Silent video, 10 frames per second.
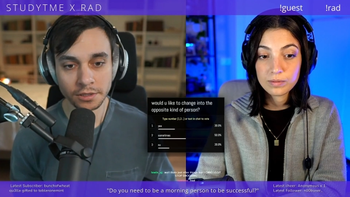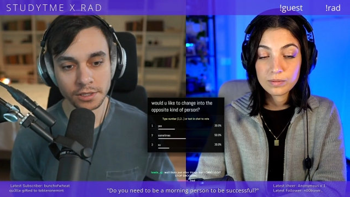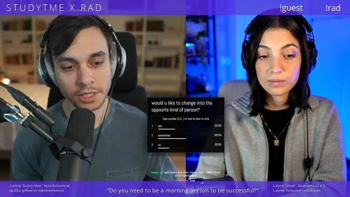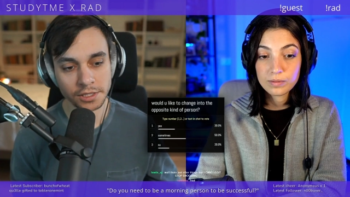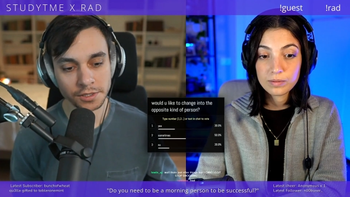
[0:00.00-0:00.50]

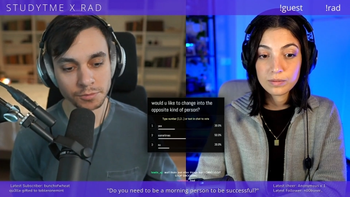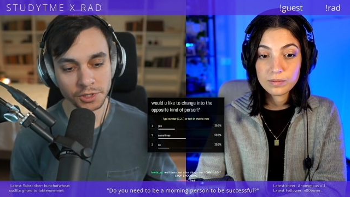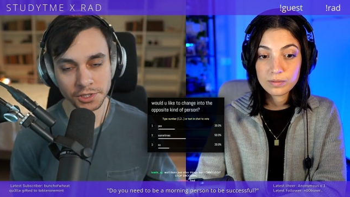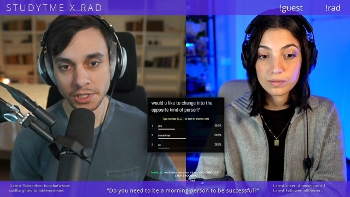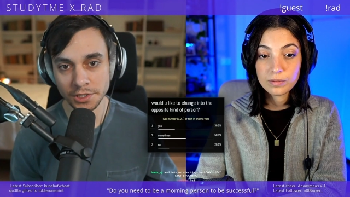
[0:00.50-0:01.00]
Speaker 1: as much
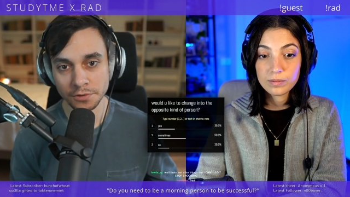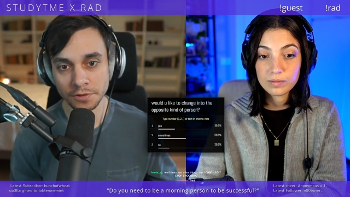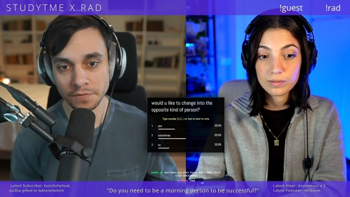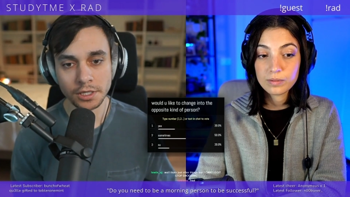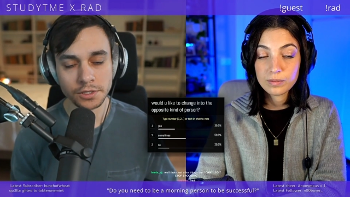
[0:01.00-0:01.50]
as I do the
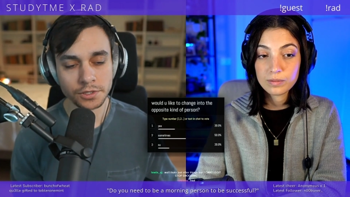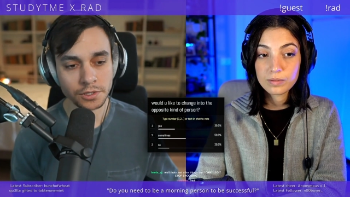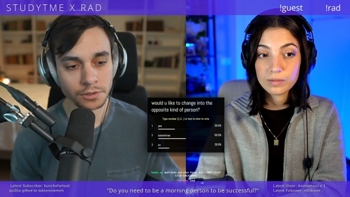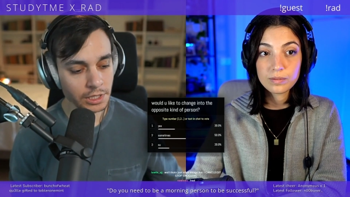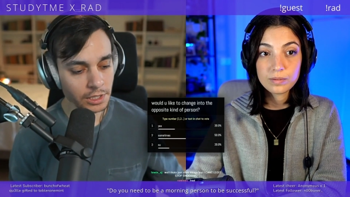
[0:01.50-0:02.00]
fun.
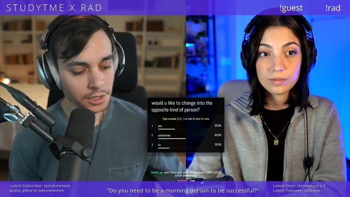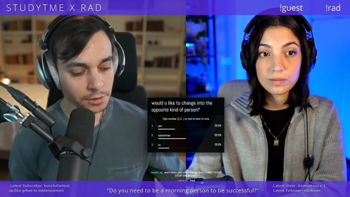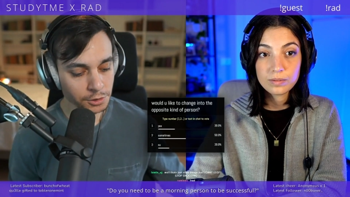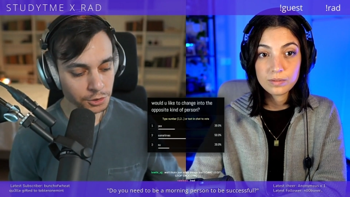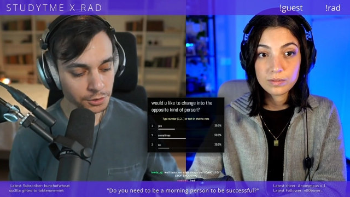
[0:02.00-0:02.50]
So, you know,
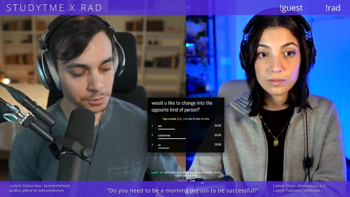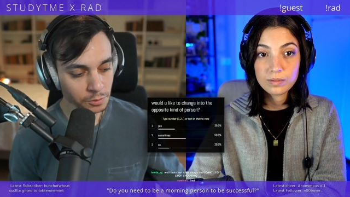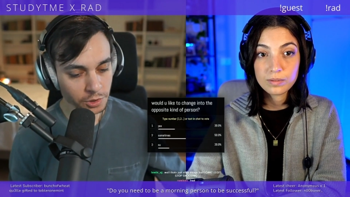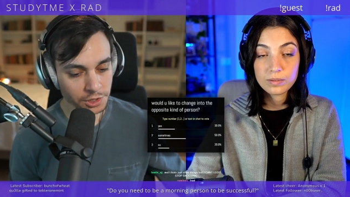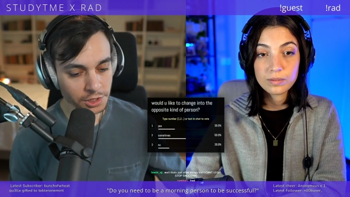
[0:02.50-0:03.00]
usually when we're
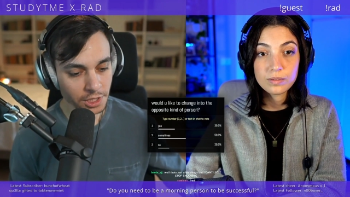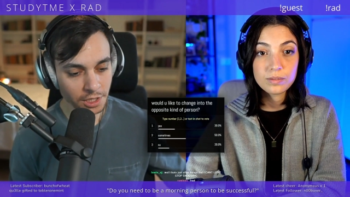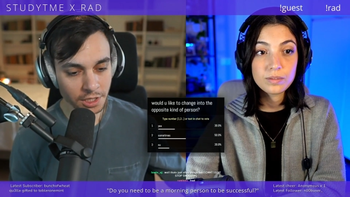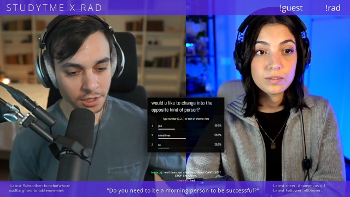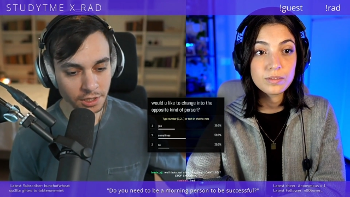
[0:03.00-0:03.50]

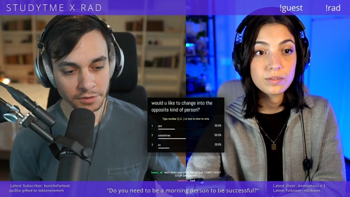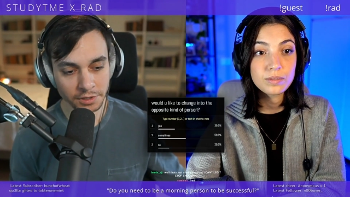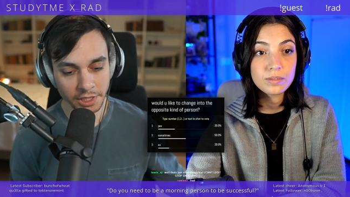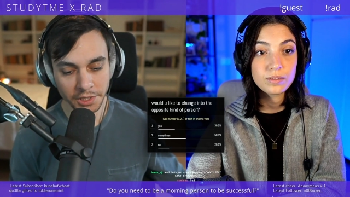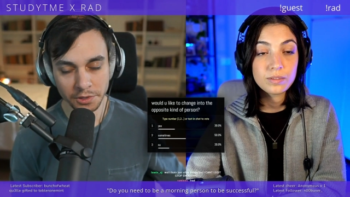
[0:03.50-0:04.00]
studying even
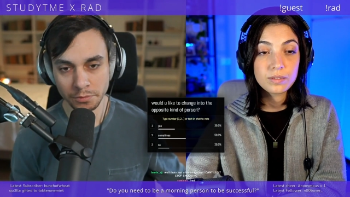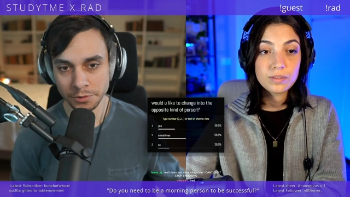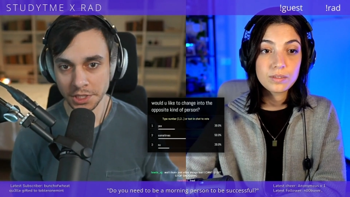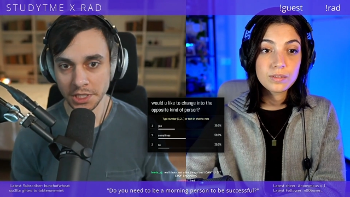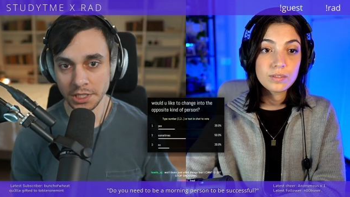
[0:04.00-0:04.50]
like the
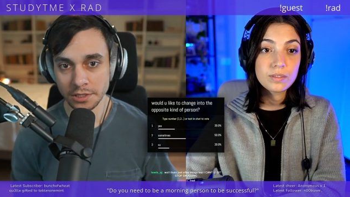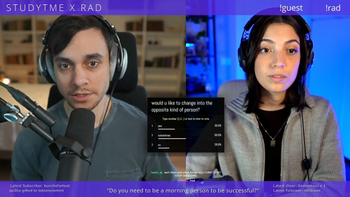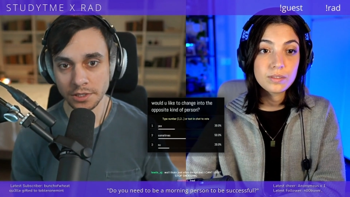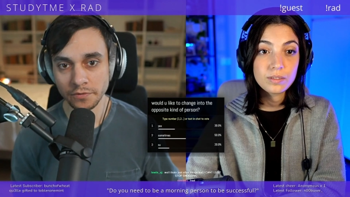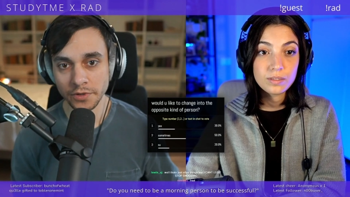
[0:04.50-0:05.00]
routines
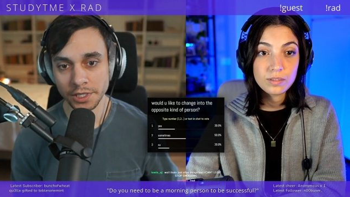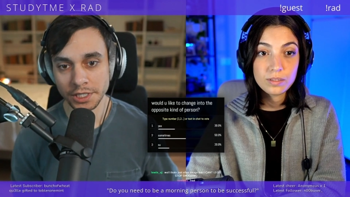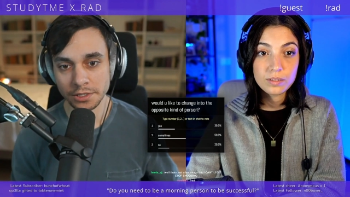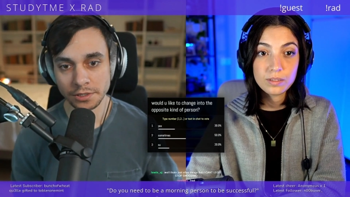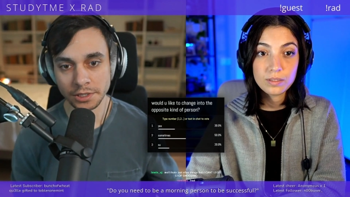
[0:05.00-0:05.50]
of
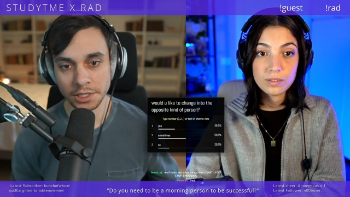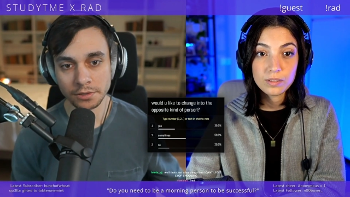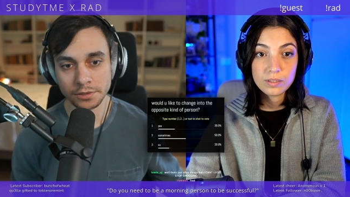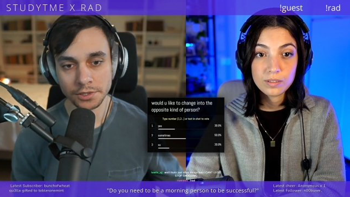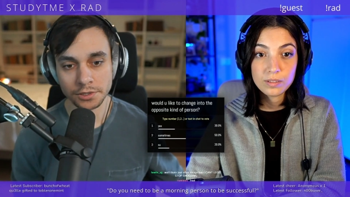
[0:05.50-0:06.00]
various
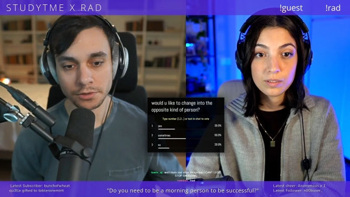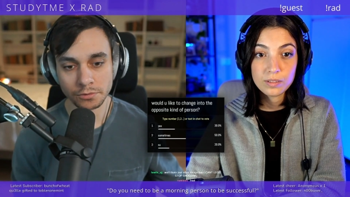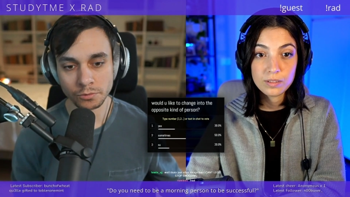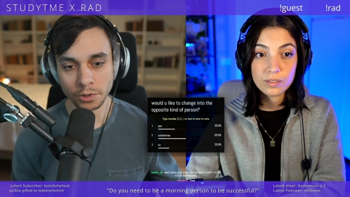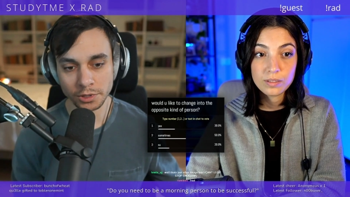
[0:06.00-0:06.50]
leaders,
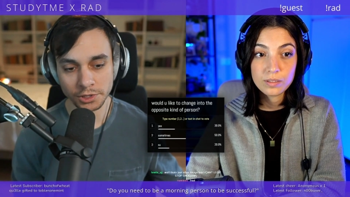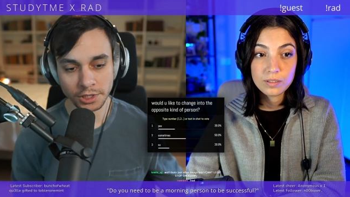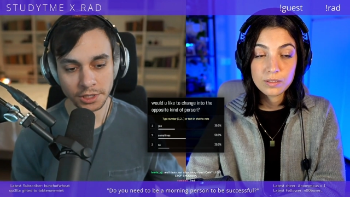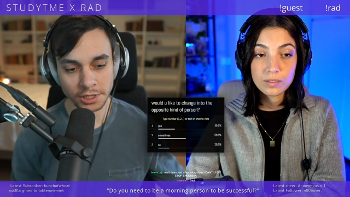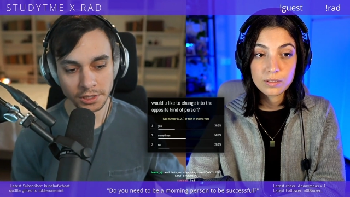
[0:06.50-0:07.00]
what we're
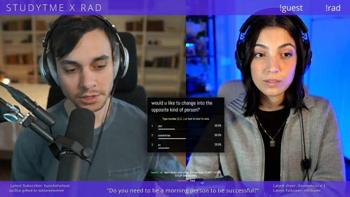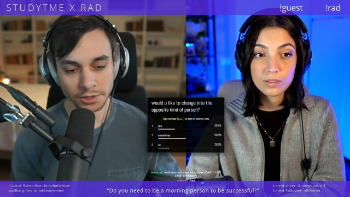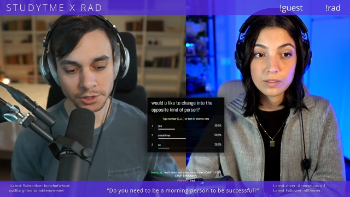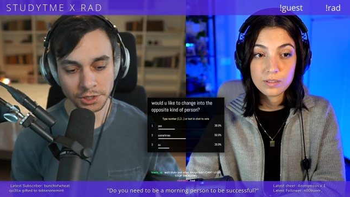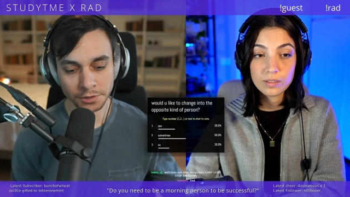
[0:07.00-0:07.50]
studying is a
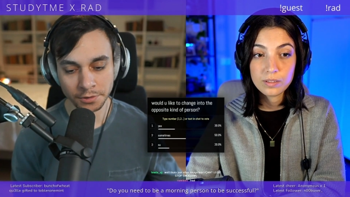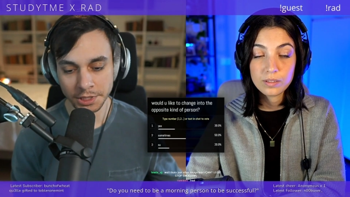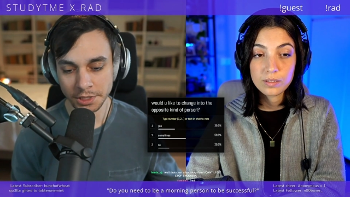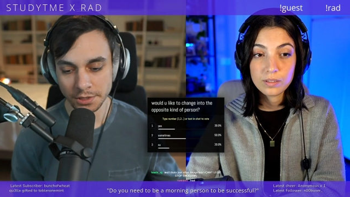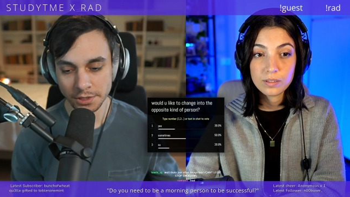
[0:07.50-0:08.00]

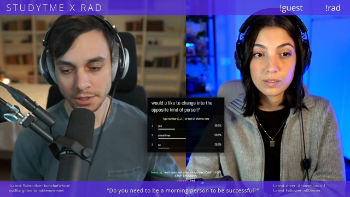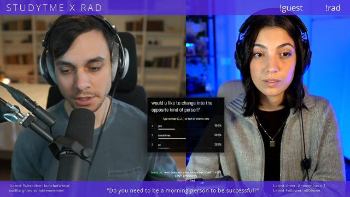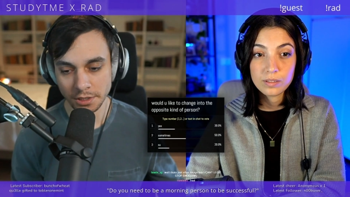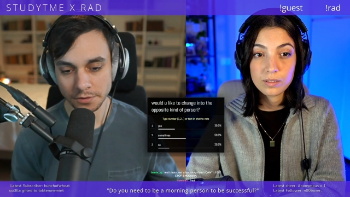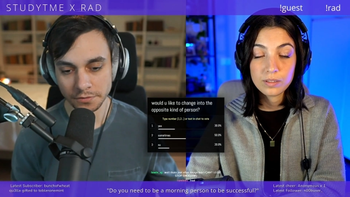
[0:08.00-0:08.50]
series
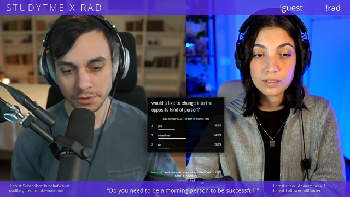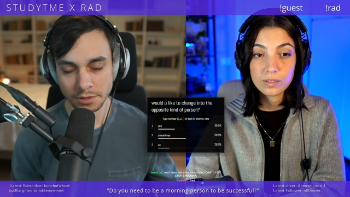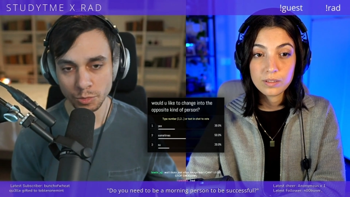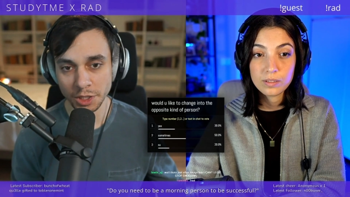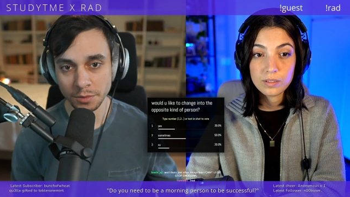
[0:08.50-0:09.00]
of
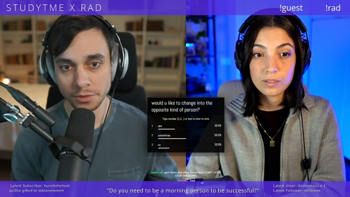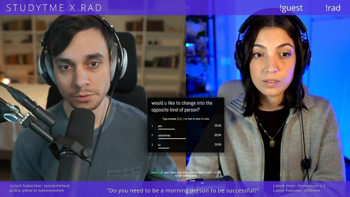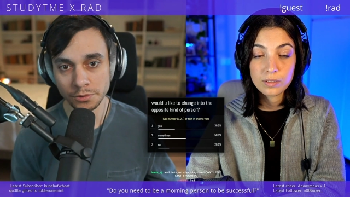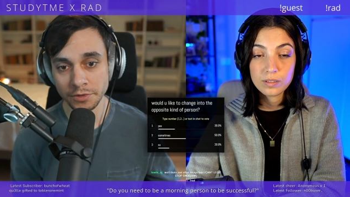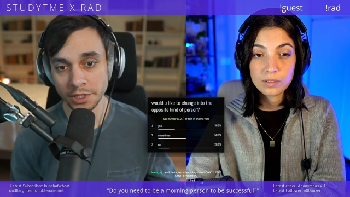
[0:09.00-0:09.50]
somebody who
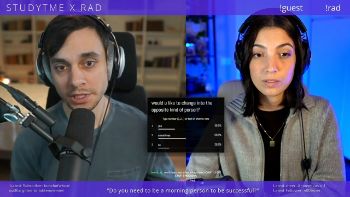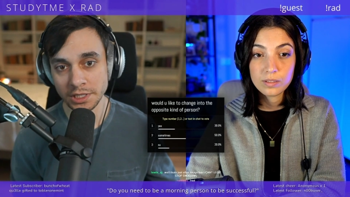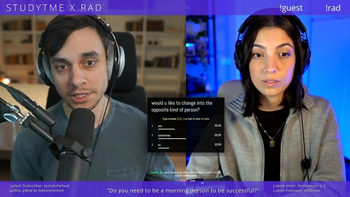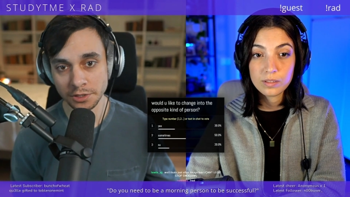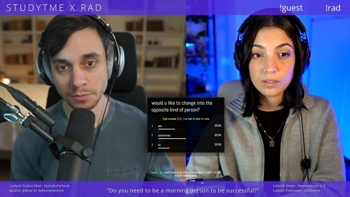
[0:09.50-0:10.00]
is very
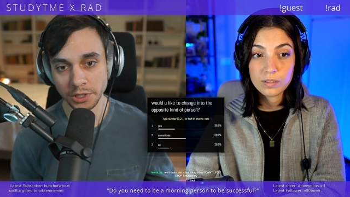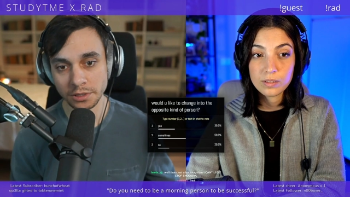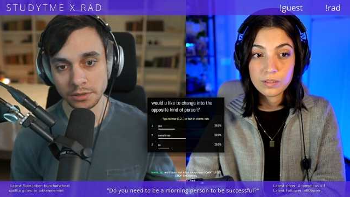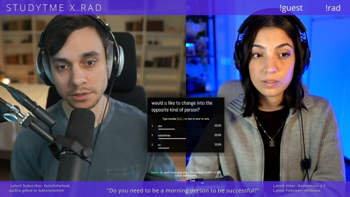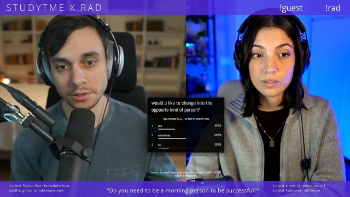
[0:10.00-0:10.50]

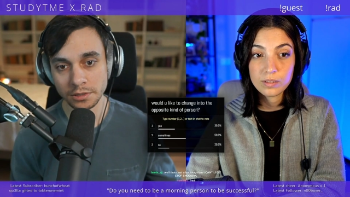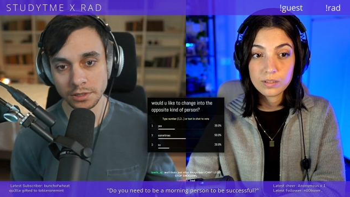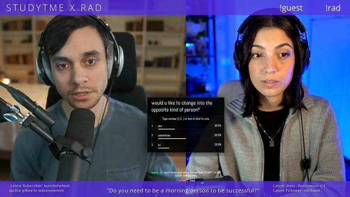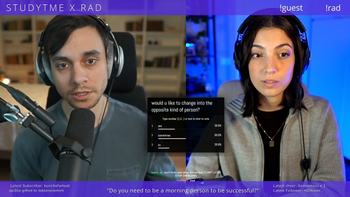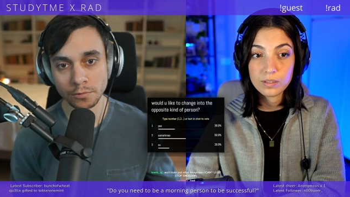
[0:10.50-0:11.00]
disciplined in
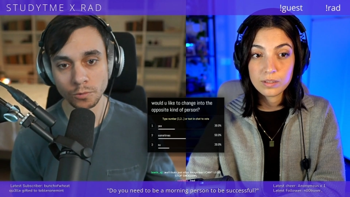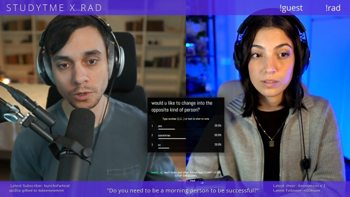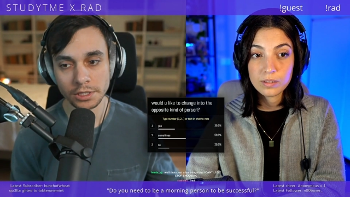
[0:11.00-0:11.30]
their work,